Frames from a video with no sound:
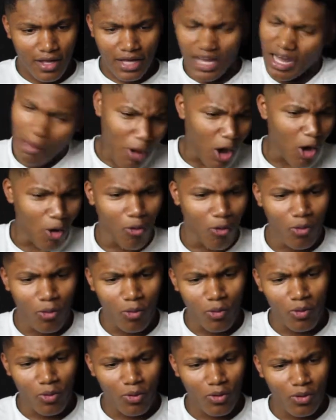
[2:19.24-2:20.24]
Come on.
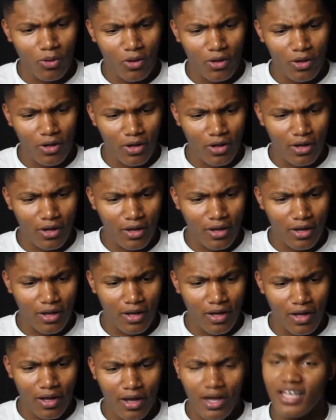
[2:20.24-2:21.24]

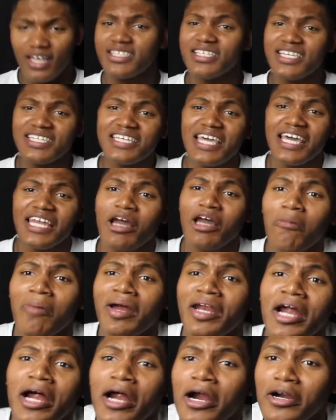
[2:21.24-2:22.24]
Because it's getting on
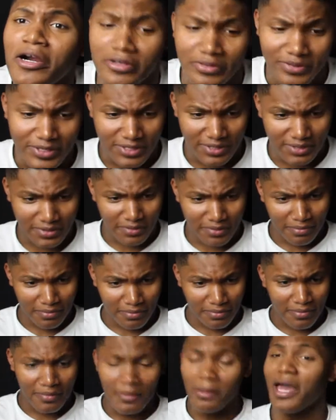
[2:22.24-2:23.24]
my nerves.
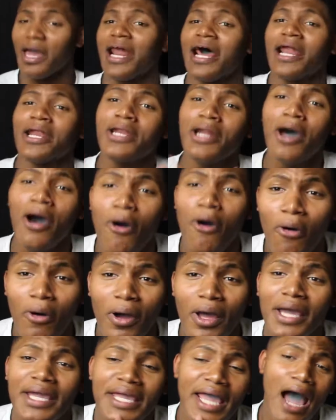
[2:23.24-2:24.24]
And I
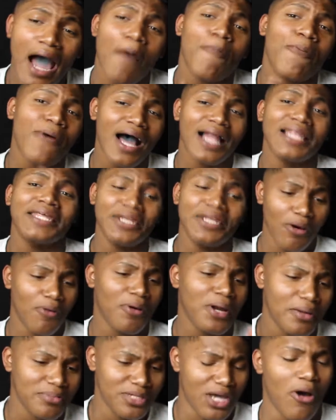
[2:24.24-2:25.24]
know y'all probably know
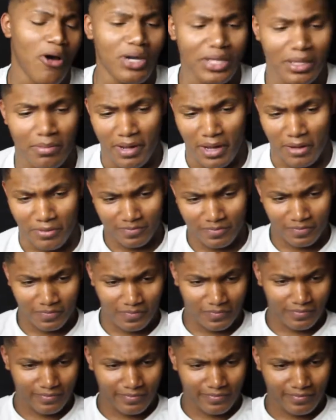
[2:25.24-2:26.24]
what I'm talking about.
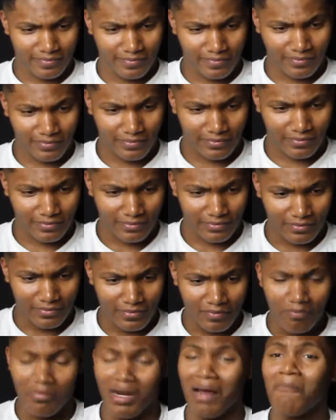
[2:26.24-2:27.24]

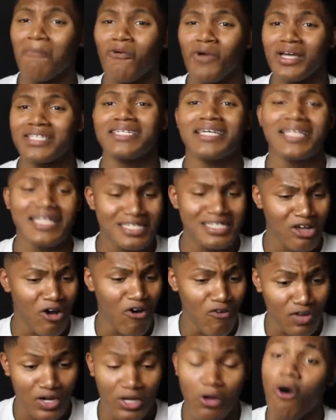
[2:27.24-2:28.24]
But I'm going to wait till it's
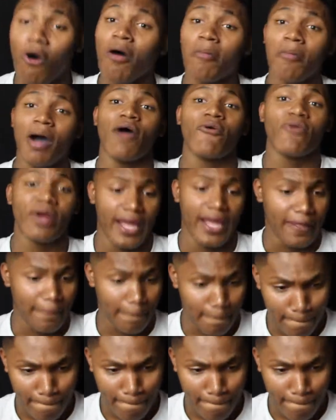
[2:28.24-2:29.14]
over to go on my rant.